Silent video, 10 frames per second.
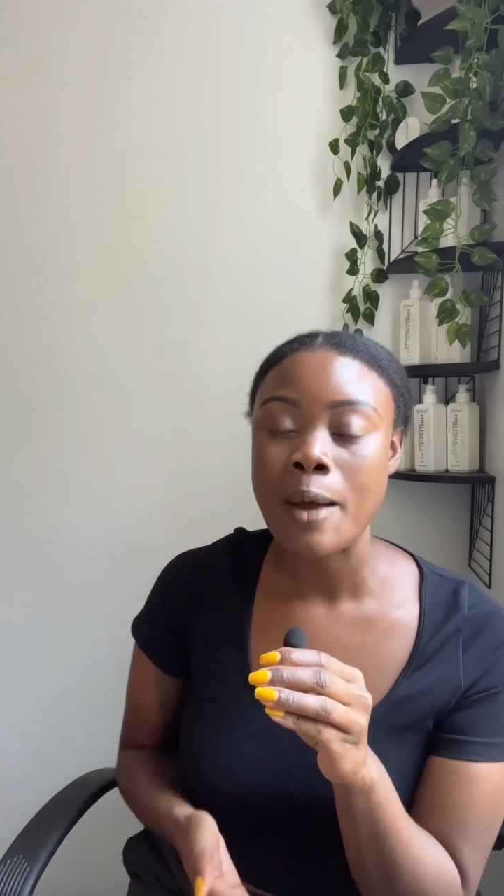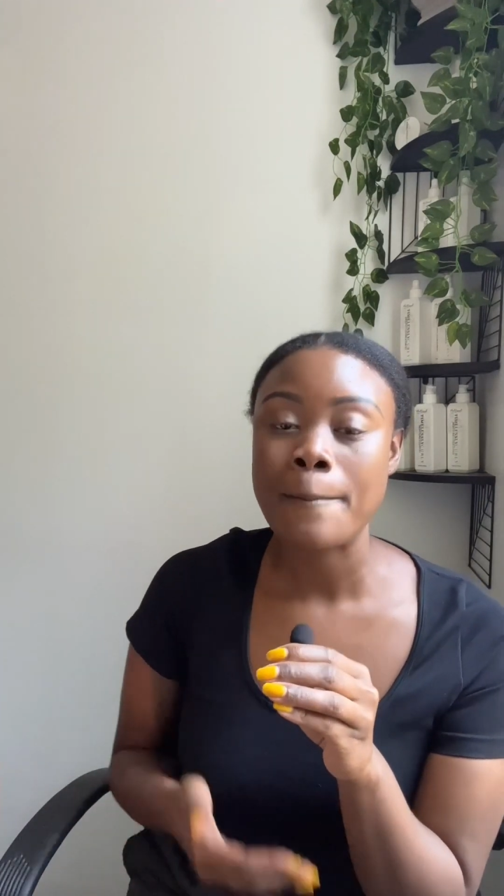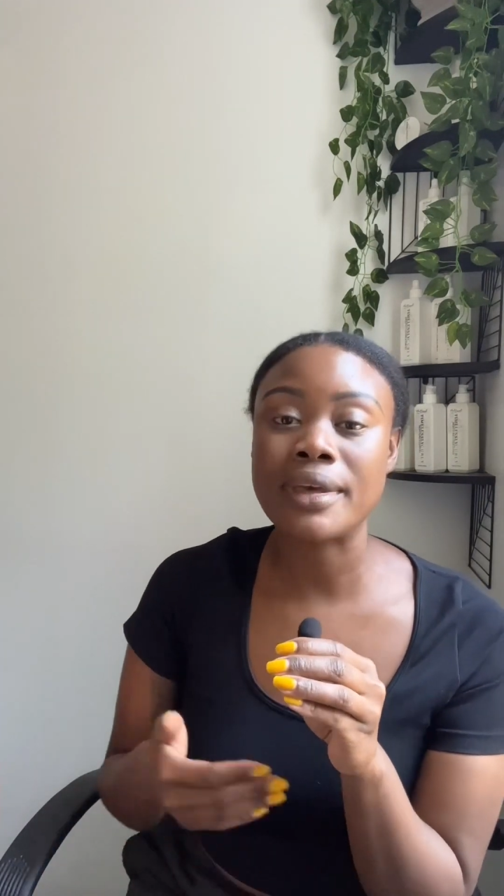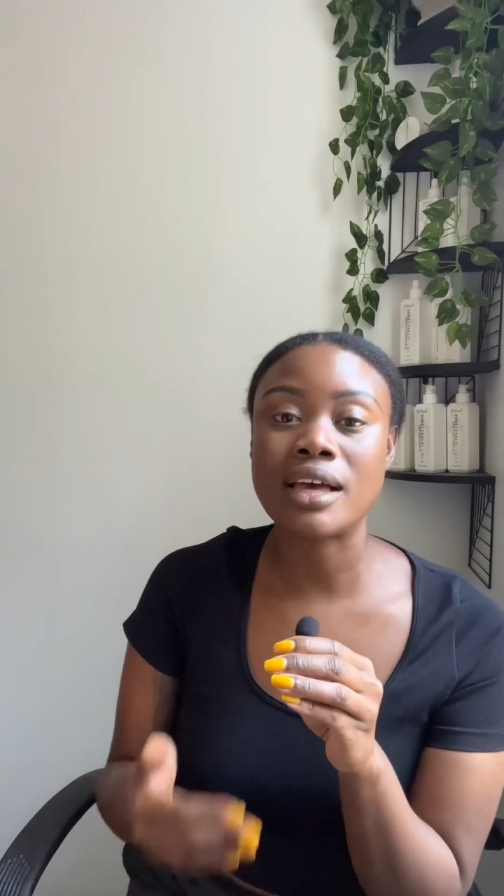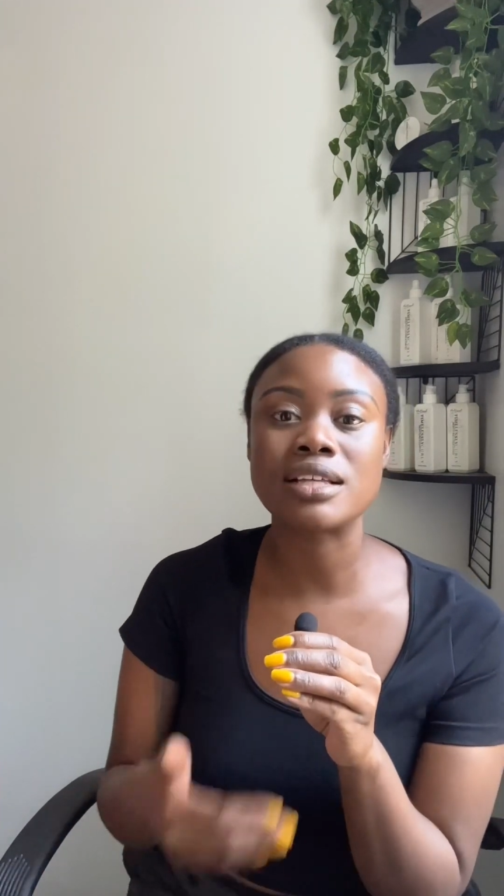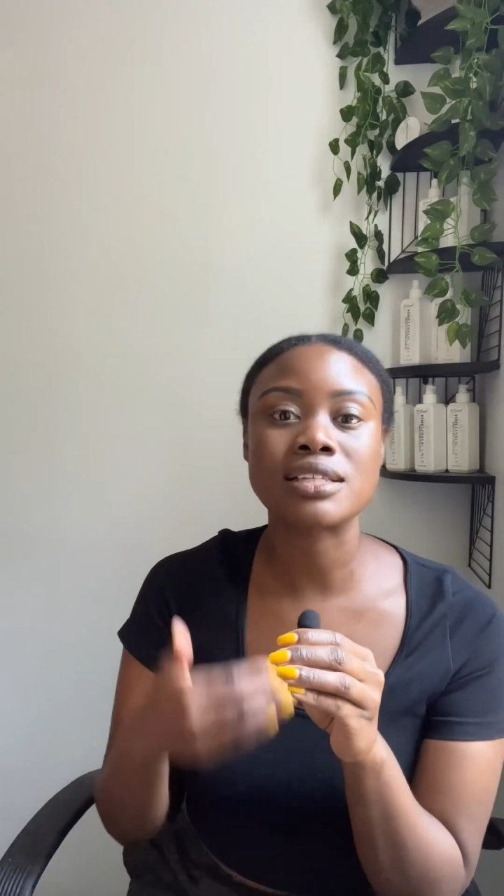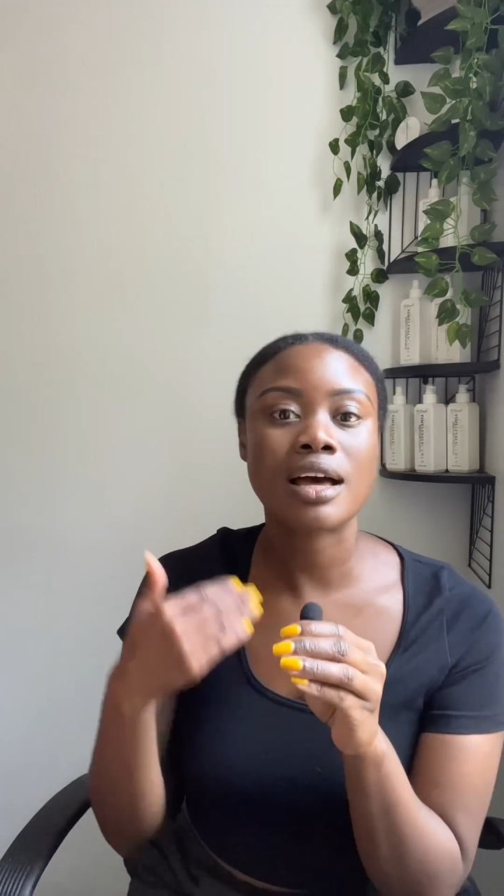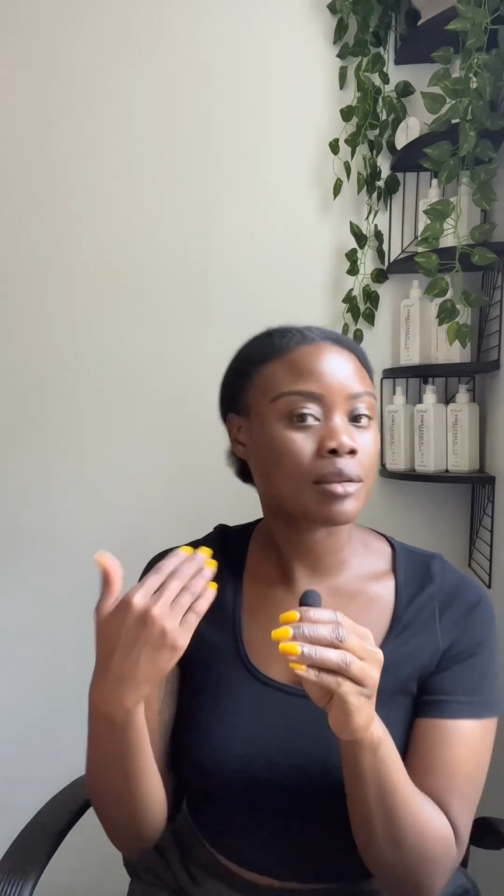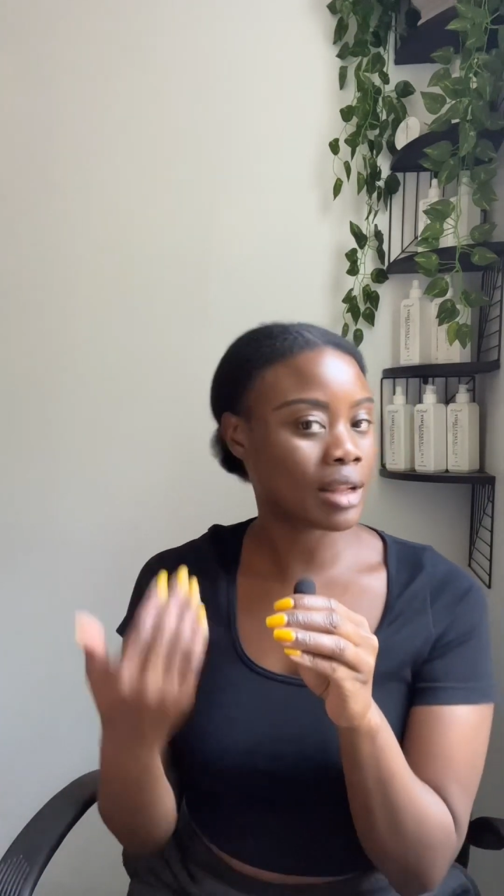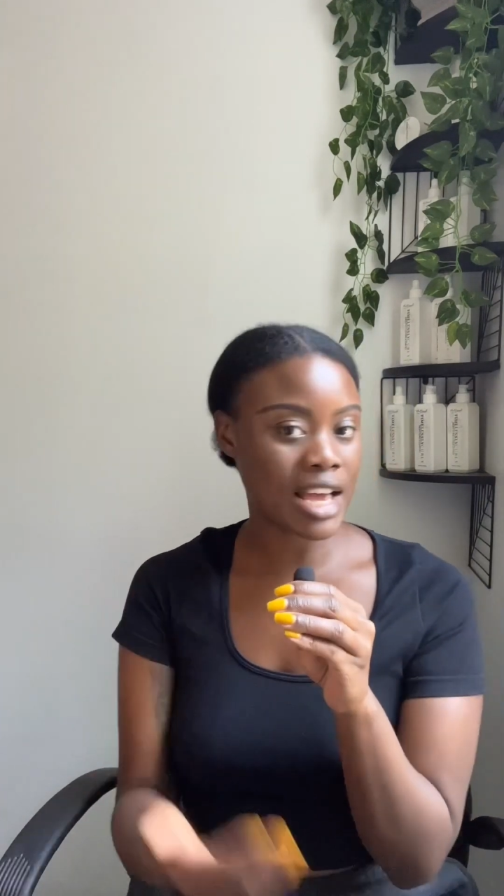Because
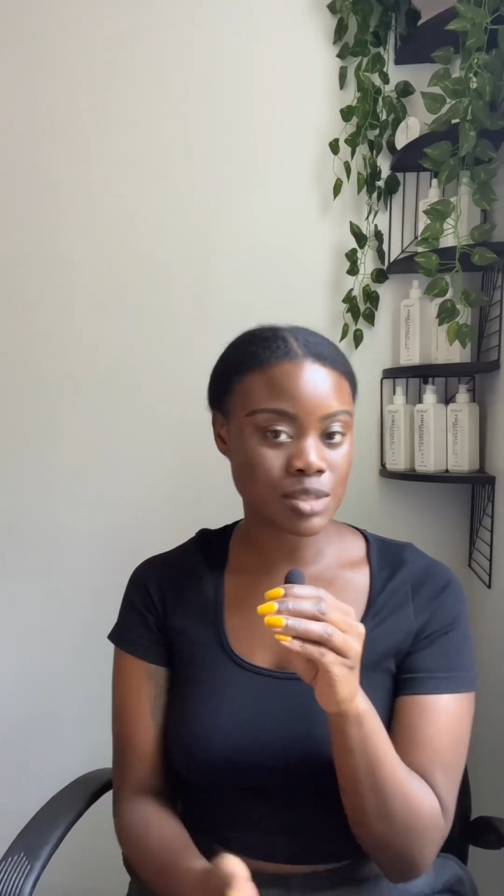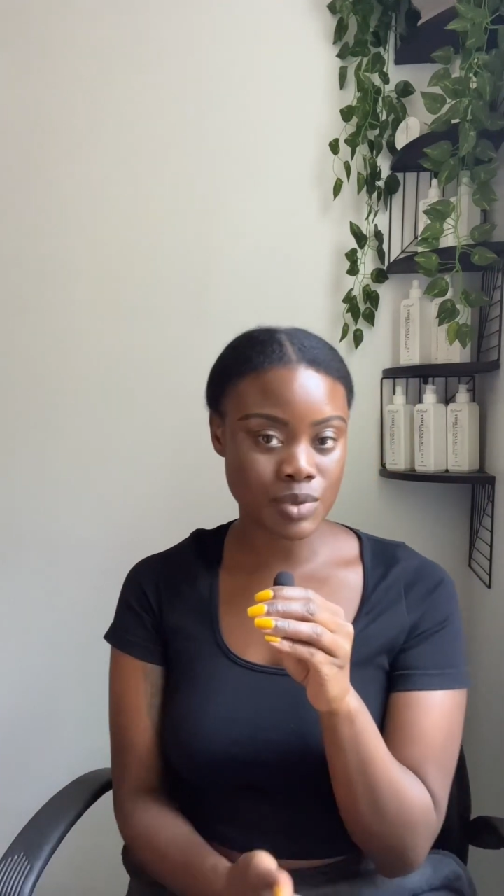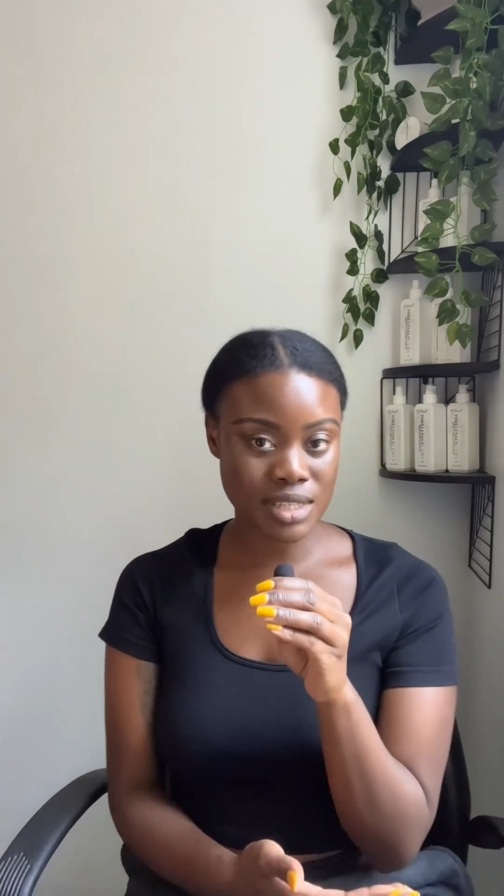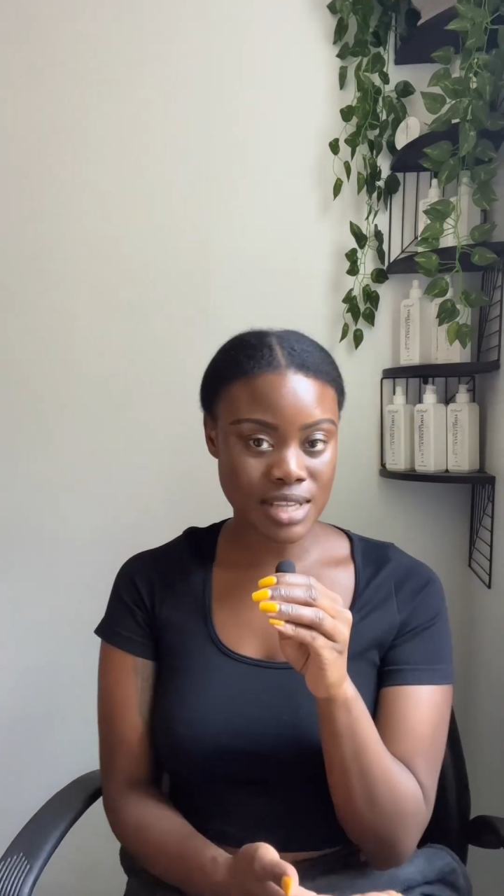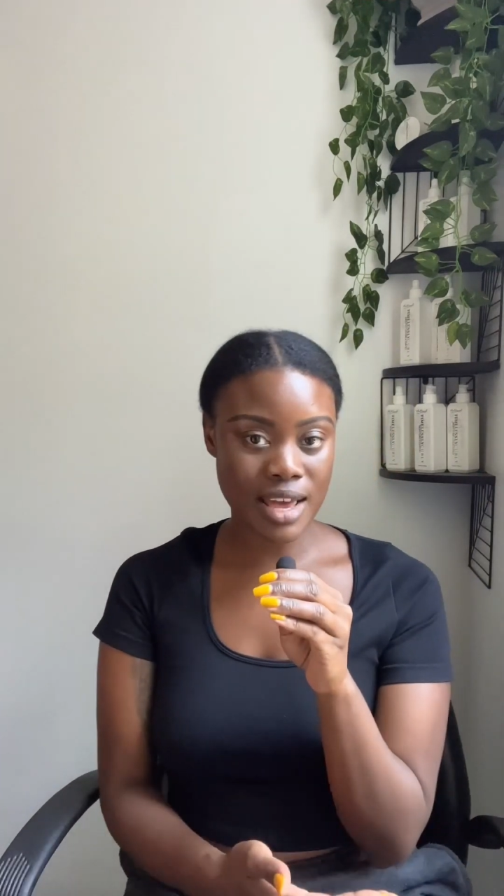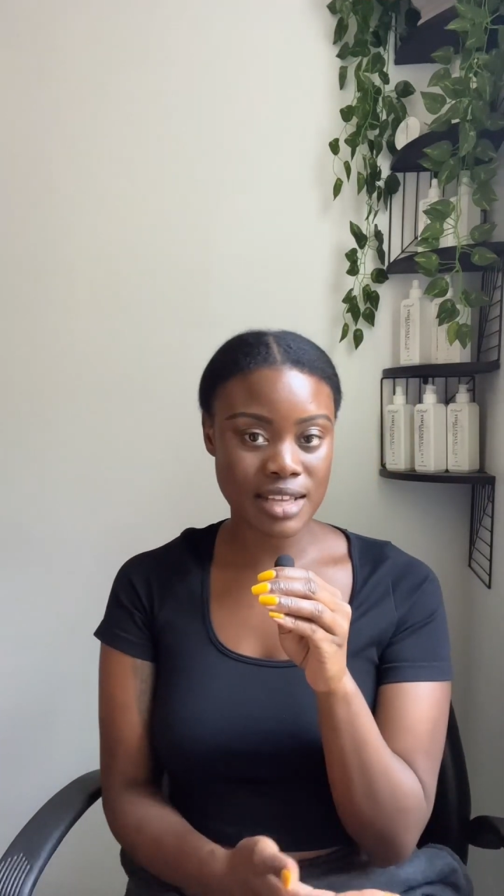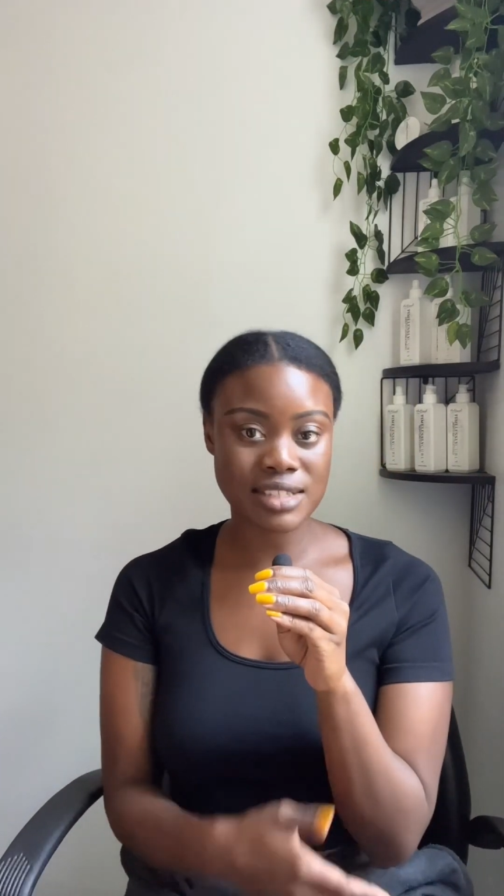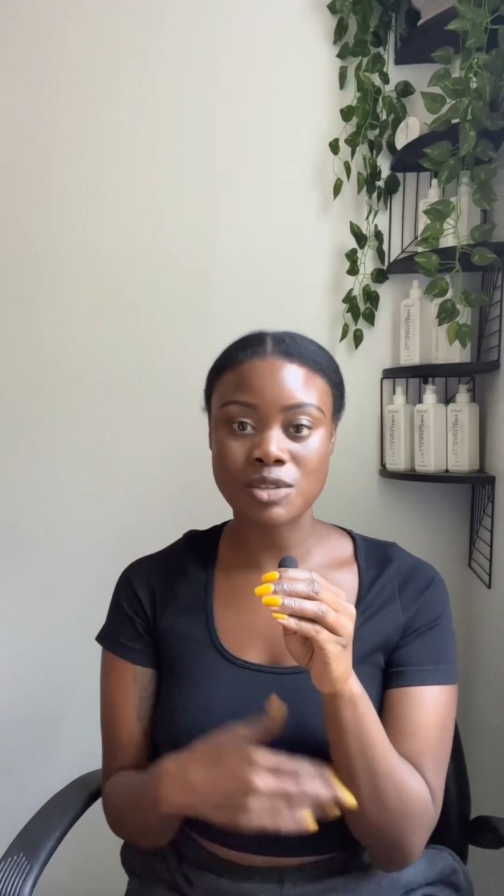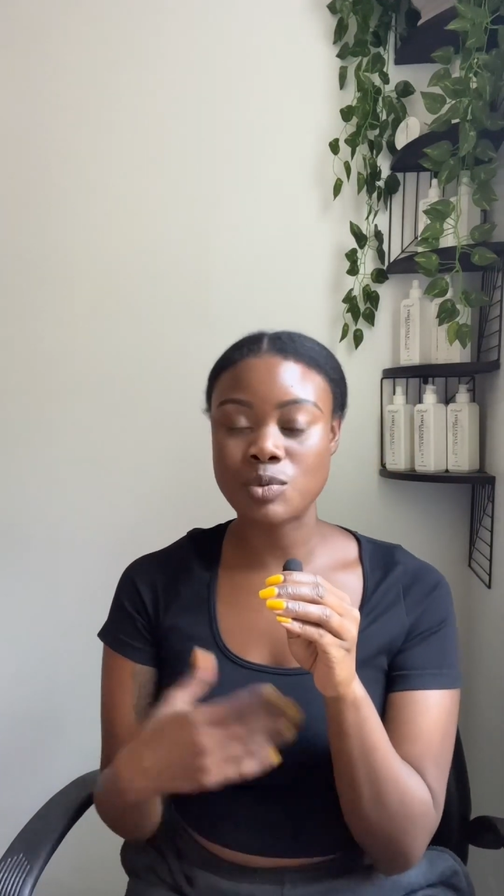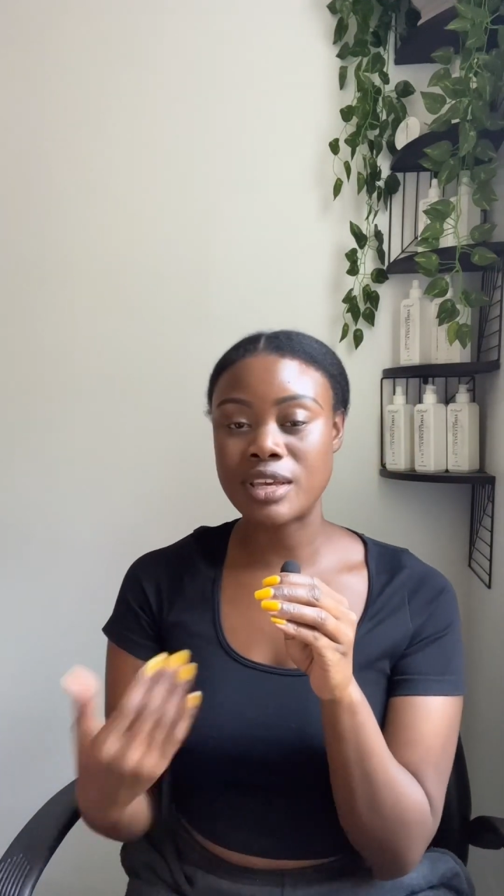as we